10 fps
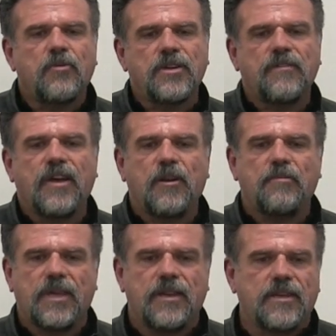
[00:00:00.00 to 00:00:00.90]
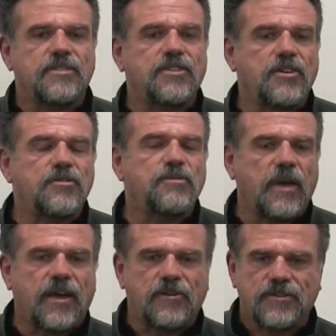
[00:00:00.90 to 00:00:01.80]
We're developing excuse
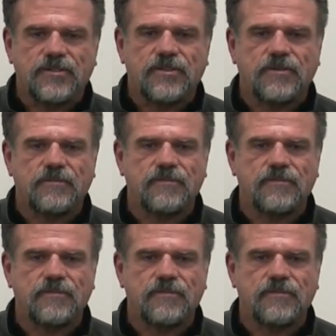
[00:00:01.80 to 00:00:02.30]
patterns.